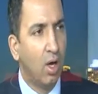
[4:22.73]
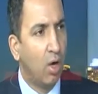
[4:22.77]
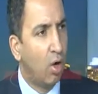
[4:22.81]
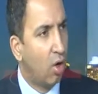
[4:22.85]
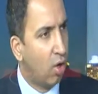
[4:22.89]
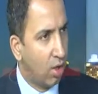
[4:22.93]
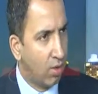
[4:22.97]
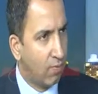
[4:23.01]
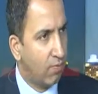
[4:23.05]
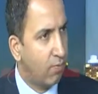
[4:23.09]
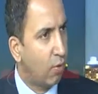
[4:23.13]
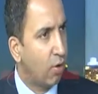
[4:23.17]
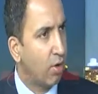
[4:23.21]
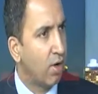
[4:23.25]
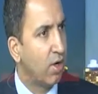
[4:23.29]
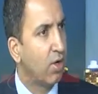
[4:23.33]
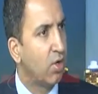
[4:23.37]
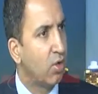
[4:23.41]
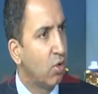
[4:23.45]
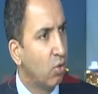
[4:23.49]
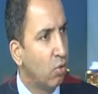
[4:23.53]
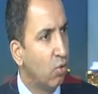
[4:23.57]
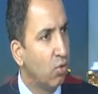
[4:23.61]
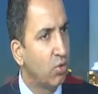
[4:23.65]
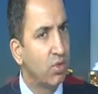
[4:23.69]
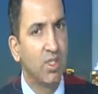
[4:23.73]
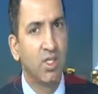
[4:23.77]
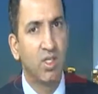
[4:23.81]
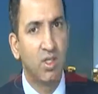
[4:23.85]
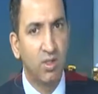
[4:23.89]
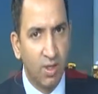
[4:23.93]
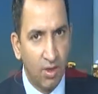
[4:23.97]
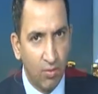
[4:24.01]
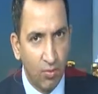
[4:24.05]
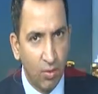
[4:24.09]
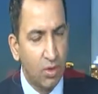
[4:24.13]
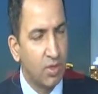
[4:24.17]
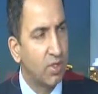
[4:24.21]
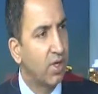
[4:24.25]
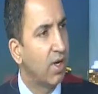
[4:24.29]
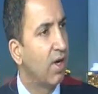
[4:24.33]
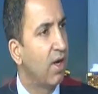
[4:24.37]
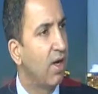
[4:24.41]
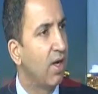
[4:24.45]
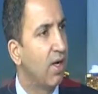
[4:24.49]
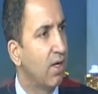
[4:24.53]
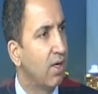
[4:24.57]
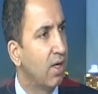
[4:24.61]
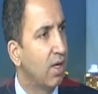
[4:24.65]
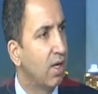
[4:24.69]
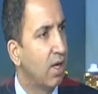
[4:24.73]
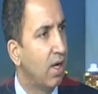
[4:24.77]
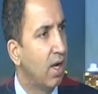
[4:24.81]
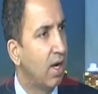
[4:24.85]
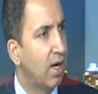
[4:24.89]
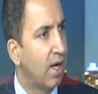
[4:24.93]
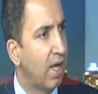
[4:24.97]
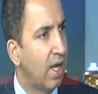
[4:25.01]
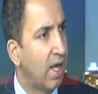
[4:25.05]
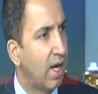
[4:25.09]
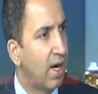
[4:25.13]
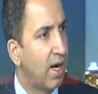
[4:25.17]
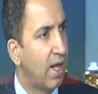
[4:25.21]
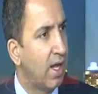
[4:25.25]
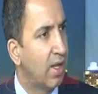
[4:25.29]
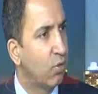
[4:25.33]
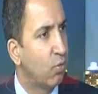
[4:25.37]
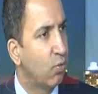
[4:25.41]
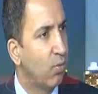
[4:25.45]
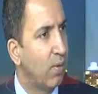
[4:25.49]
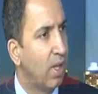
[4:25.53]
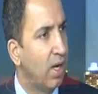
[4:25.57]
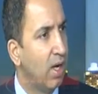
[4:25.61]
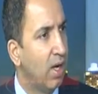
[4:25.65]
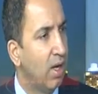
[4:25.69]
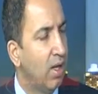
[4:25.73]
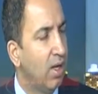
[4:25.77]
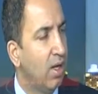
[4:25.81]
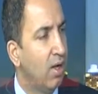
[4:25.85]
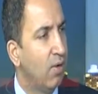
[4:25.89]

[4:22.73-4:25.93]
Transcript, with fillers: on foreign tours, he was here in Canada as well.